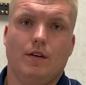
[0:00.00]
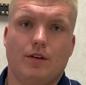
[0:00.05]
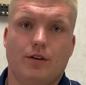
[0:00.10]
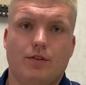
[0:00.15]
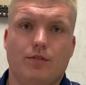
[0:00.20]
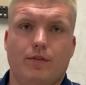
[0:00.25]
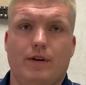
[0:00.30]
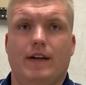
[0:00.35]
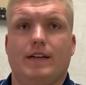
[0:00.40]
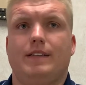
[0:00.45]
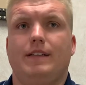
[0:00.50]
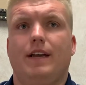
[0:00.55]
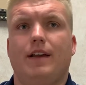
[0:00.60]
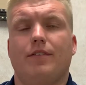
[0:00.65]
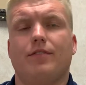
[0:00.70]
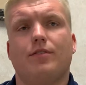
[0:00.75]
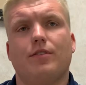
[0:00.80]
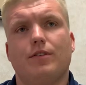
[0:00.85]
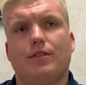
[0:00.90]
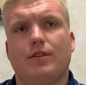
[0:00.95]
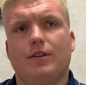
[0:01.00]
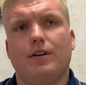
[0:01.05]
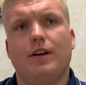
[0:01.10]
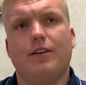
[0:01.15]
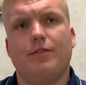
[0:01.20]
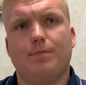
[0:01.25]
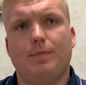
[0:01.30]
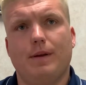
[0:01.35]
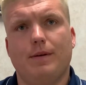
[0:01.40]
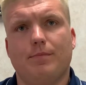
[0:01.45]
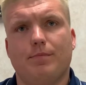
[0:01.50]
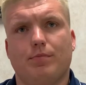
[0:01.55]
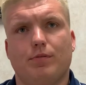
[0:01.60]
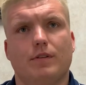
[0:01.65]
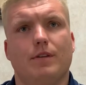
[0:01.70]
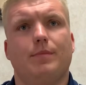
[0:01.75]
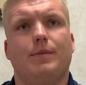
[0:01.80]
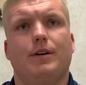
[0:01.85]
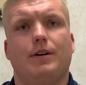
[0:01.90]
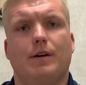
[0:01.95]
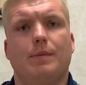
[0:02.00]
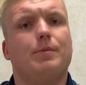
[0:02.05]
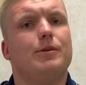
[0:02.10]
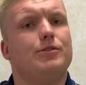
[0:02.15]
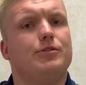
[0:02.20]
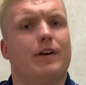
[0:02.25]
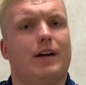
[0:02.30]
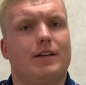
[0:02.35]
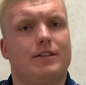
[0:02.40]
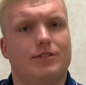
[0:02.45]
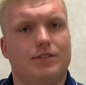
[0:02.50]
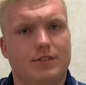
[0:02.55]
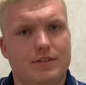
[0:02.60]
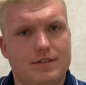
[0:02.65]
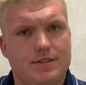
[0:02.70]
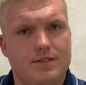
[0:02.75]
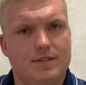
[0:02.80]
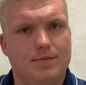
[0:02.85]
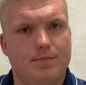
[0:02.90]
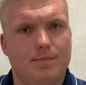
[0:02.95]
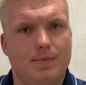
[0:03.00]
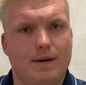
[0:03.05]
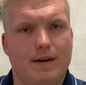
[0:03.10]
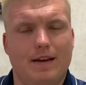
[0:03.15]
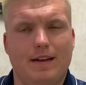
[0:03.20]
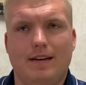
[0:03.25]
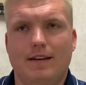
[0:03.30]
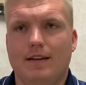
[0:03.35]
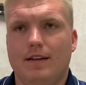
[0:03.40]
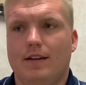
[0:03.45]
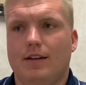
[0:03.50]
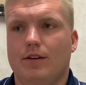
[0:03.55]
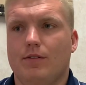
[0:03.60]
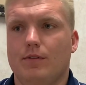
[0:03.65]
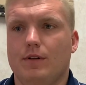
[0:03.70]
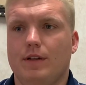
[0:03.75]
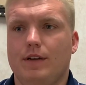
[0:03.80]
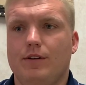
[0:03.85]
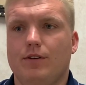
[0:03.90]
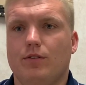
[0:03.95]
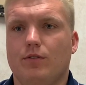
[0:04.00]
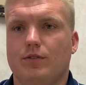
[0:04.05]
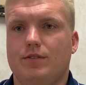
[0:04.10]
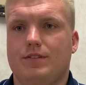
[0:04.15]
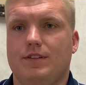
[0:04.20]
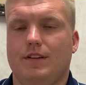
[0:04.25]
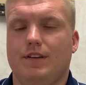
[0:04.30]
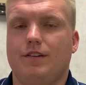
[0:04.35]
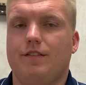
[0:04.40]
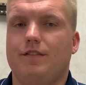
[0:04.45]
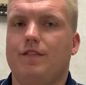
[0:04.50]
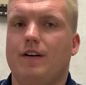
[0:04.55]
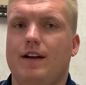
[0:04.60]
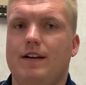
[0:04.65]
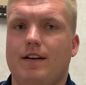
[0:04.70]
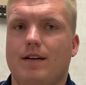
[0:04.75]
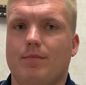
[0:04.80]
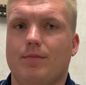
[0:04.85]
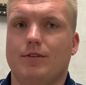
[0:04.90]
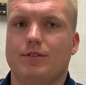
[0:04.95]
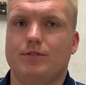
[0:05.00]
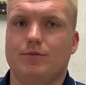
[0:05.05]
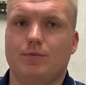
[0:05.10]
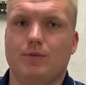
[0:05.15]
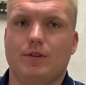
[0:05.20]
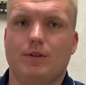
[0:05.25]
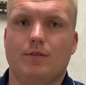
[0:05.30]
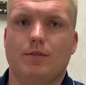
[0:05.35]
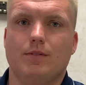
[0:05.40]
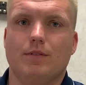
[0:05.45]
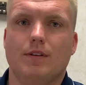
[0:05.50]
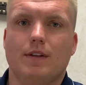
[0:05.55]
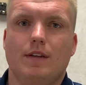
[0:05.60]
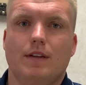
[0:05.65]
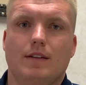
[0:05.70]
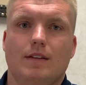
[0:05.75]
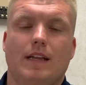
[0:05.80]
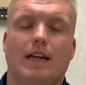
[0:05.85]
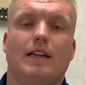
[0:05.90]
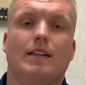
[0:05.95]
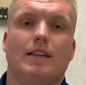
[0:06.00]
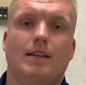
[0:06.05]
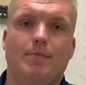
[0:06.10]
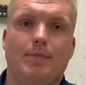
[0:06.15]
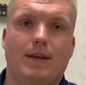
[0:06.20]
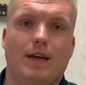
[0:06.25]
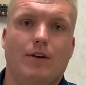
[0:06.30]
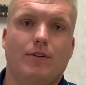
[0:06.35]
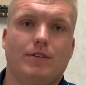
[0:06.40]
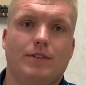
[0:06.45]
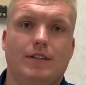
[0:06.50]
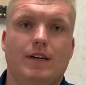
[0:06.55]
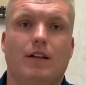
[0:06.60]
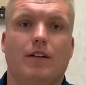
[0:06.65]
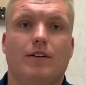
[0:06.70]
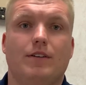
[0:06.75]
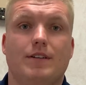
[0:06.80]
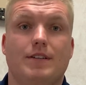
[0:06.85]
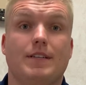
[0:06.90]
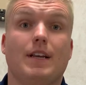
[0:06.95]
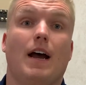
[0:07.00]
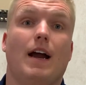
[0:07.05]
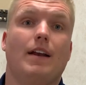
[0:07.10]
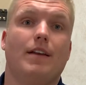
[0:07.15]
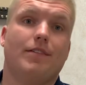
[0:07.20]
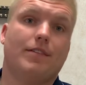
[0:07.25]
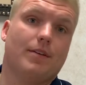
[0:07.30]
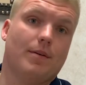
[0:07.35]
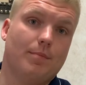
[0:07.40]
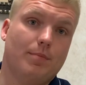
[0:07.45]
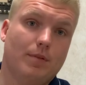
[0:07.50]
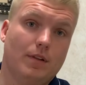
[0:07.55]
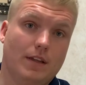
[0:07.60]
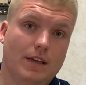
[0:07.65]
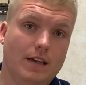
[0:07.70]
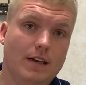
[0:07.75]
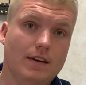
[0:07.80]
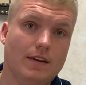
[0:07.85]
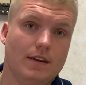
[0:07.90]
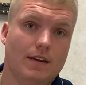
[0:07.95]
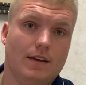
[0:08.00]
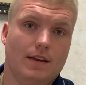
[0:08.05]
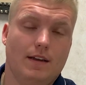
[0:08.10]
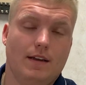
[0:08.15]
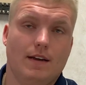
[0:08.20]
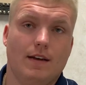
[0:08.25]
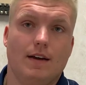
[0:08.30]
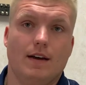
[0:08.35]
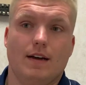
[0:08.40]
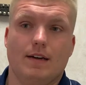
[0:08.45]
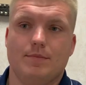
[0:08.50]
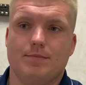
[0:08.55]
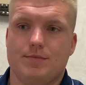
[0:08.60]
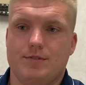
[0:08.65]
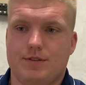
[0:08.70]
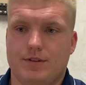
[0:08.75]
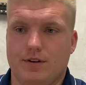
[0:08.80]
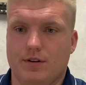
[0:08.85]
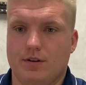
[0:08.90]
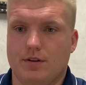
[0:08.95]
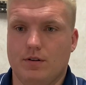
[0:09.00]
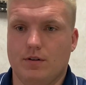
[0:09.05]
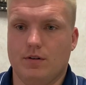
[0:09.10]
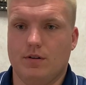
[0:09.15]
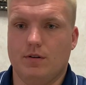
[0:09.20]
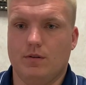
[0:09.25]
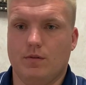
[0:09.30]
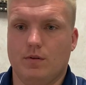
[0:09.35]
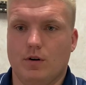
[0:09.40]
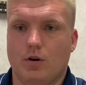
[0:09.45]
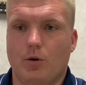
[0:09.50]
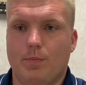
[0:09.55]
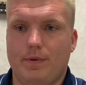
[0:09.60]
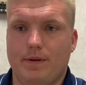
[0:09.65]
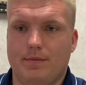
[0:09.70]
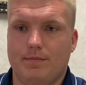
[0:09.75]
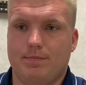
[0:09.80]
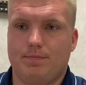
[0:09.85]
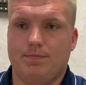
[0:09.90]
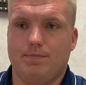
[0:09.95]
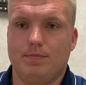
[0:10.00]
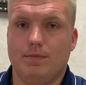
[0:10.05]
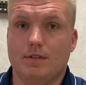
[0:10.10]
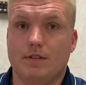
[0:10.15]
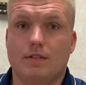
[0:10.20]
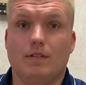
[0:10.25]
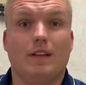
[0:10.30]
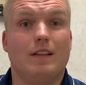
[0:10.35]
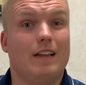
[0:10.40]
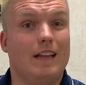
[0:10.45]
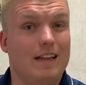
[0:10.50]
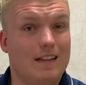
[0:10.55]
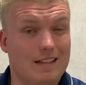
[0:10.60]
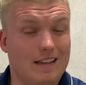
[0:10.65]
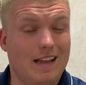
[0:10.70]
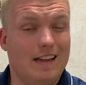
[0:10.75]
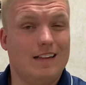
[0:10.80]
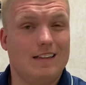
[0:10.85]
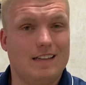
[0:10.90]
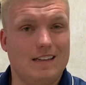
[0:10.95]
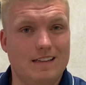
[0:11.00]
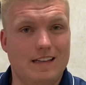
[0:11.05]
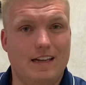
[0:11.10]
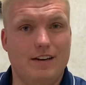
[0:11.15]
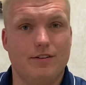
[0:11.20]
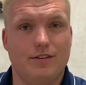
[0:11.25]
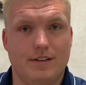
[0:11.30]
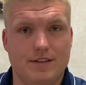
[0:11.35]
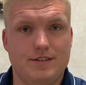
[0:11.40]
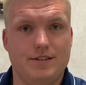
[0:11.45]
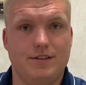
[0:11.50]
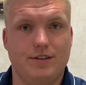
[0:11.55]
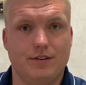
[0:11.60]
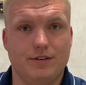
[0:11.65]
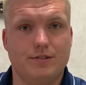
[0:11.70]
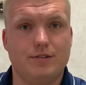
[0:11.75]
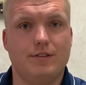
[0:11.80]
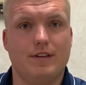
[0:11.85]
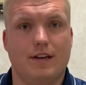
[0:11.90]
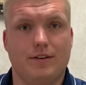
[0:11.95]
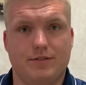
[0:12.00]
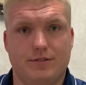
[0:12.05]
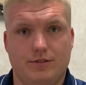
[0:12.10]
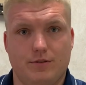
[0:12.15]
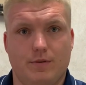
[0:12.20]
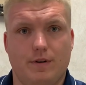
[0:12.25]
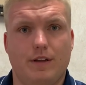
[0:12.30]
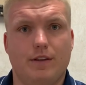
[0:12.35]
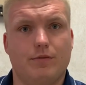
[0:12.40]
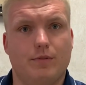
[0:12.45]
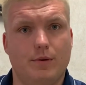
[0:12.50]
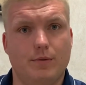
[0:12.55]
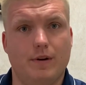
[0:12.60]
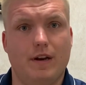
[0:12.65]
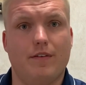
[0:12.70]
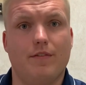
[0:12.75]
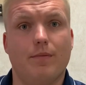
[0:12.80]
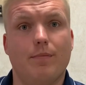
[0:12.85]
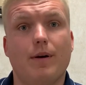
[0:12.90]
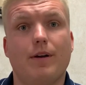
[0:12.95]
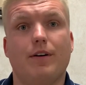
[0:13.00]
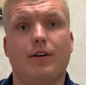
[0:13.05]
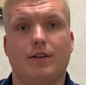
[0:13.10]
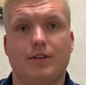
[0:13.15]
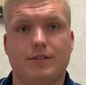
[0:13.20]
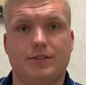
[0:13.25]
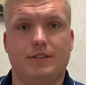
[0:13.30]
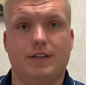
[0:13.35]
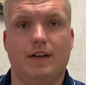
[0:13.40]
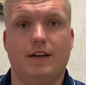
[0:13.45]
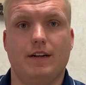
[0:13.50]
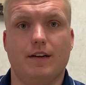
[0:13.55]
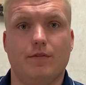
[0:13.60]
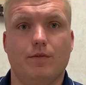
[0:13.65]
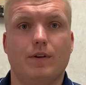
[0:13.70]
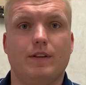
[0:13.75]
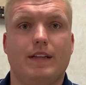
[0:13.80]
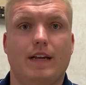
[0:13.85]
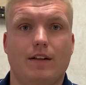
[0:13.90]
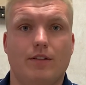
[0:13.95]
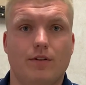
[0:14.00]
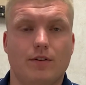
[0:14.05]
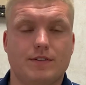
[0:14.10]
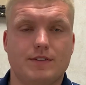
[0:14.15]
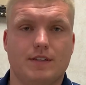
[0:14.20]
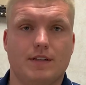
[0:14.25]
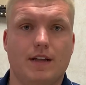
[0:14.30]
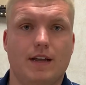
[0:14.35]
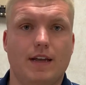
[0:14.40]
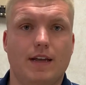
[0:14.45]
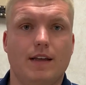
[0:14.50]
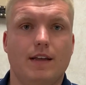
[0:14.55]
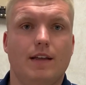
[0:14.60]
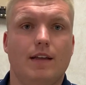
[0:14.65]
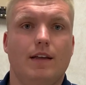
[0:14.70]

Correct. Yes, there has been preliminary projections, but really no solidified numbers will likely be out until our design is complete. So we're hoping likely later this year, 2023, we'd have a better understanding of what that looks like